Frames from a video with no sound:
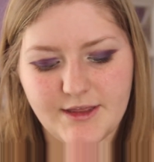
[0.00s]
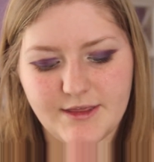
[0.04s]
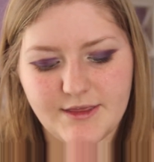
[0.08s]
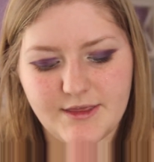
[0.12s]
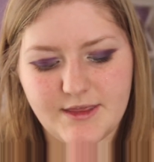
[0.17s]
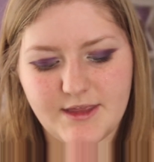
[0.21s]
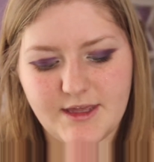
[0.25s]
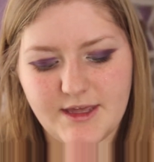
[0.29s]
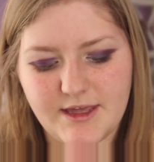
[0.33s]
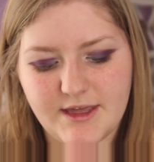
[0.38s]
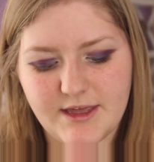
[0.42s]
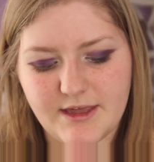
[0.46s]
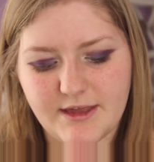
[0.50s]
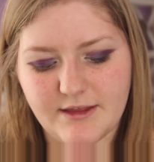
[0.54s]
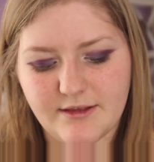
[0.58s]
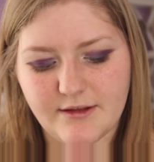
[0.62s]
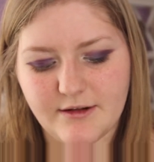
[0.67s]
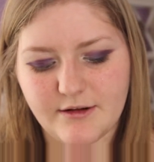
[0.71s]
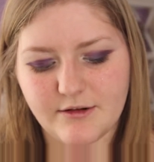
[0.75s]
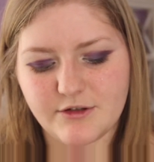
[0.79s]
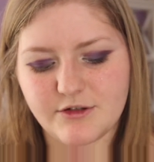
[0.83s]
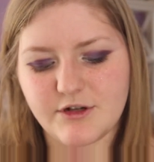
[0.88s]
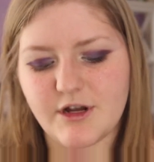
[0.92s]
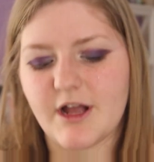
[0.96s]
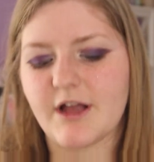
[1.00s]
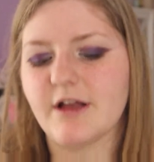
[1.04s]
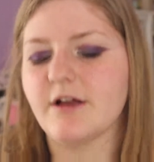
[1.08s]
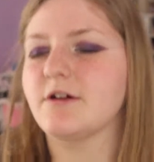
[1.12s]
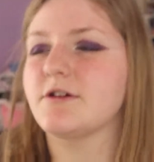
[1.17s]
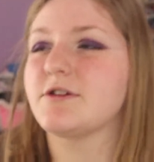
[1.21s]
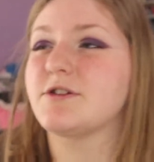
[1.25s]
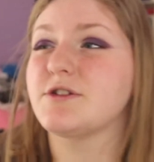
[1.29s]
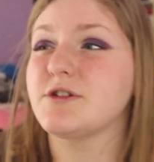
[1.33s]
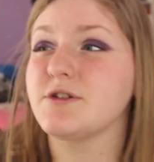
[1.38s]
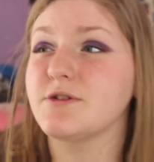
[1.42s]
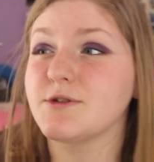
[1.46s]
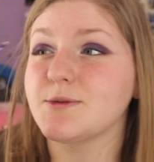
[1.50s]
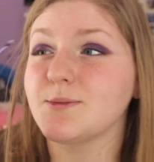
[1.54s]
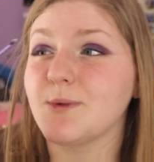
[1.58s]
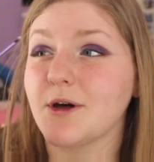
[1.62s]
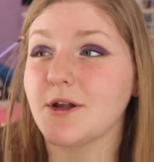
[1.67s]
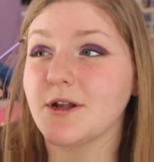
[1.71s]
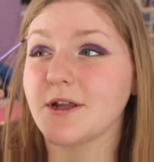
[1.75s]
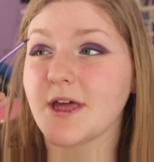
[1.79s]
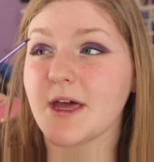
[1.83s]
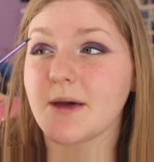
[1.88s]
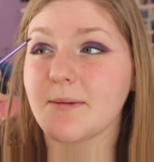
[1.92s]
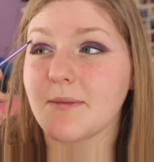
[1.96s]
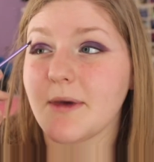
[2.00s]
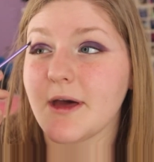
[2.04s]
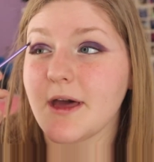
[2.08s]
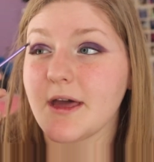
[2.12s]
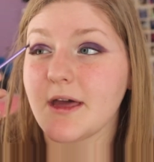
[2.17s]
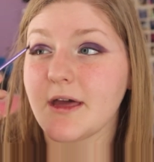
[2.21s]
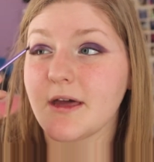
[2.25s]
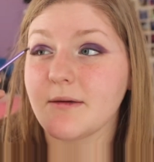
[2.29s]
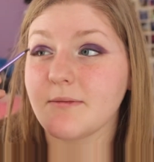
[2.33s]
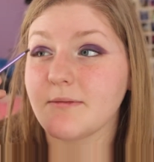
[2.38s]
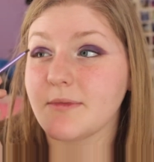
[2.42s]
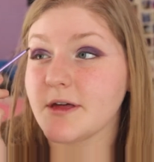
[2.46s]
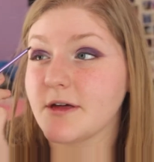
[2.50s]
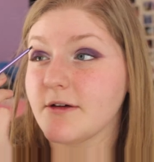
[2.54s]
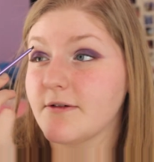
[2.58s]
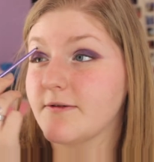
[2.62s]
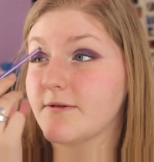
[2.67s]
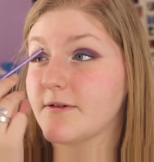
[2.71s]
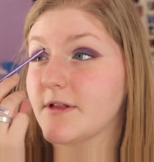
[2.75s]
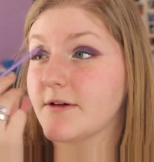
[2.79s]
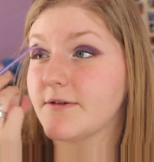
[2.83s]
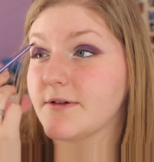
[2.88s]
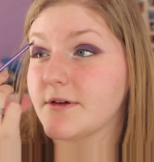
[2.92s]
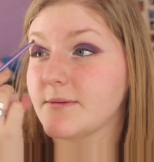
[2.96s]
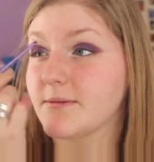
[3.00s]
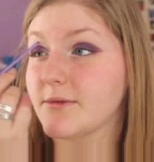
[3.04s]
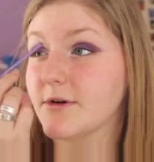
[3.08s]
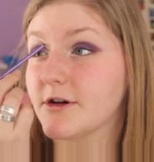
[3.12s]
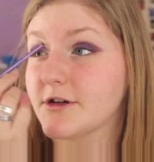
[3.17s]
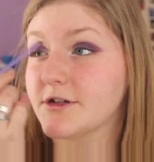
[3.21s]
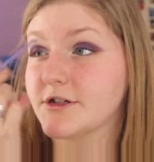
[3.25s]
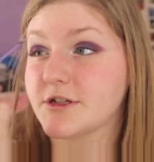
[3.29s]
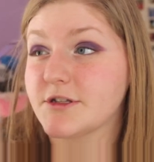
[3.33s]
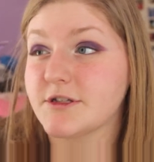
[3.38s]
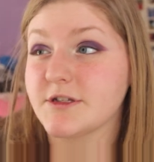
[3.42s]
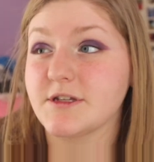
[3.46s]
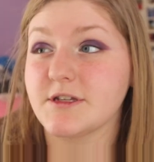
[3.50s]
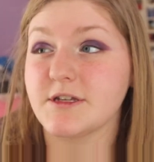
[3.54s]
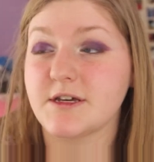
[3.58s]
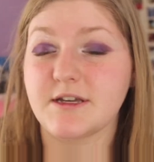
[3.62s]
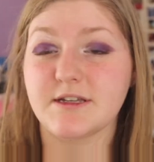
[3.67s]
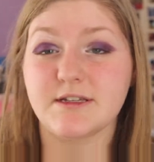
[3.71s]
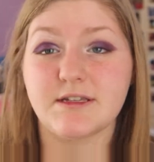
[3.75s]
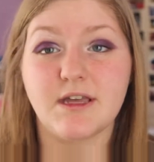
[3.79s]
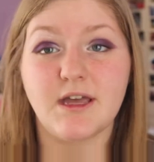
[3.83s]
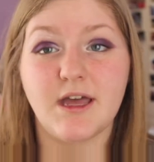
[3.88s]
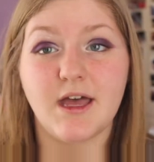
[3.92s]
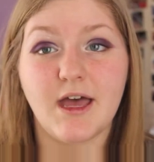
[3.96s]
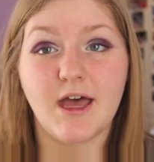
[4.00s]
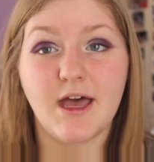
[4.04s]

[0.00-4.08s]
the little triangle is too small to get my big fluffy brush into this.